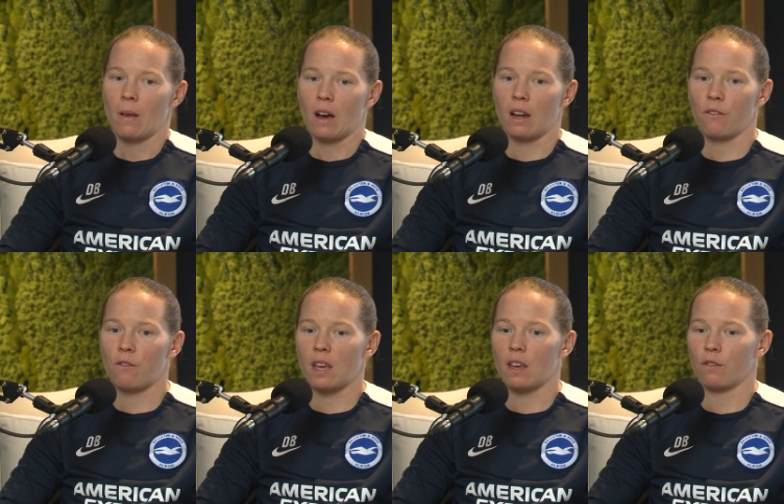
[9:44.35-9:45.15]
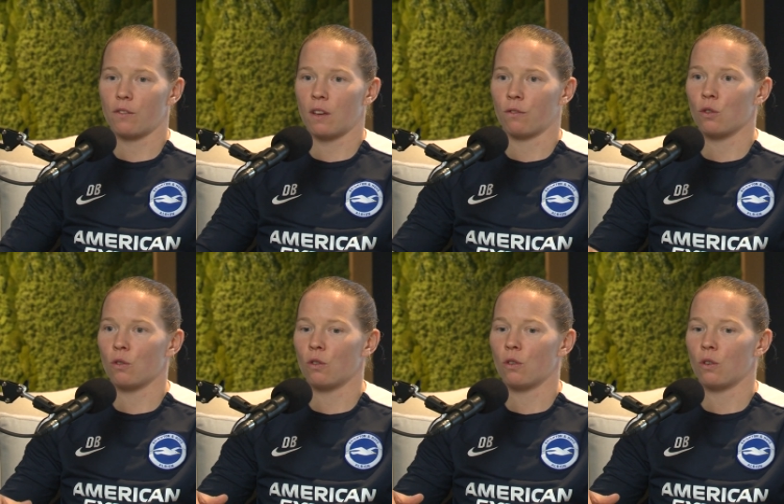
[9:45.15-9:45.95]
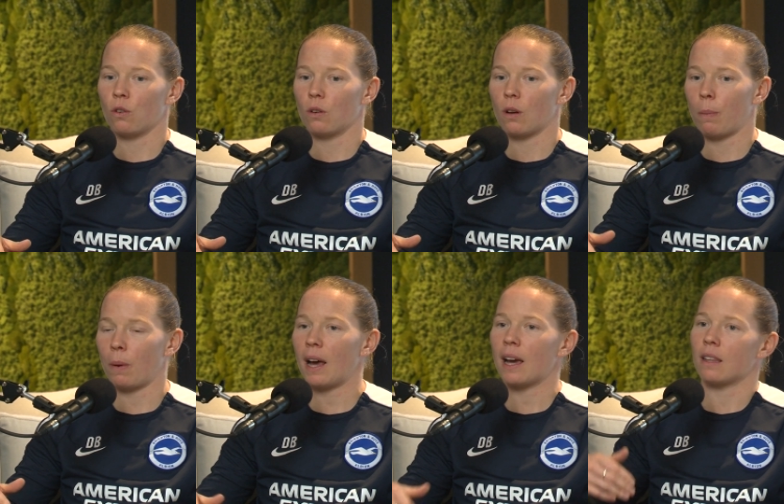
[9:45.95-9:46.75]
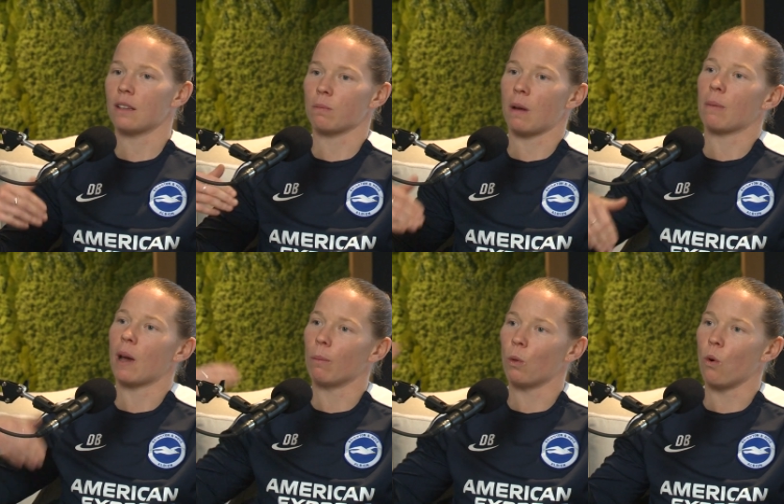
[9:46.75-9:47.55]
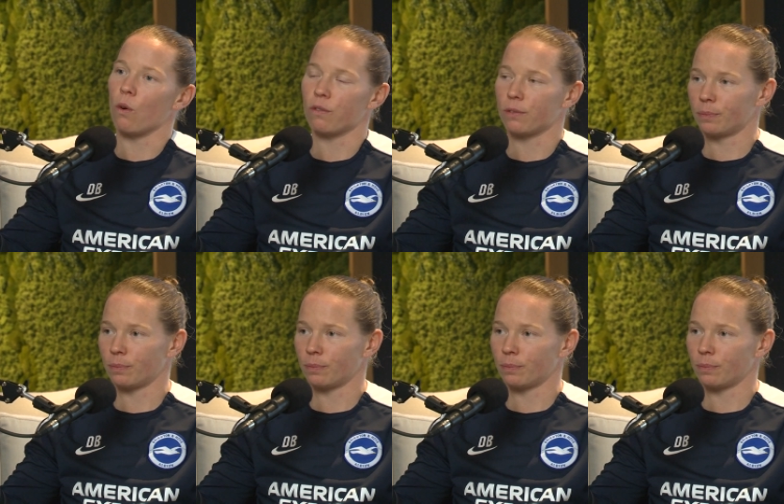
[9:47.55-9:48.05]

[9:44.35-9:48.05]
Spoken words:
And I think if you're a player that's maybe up north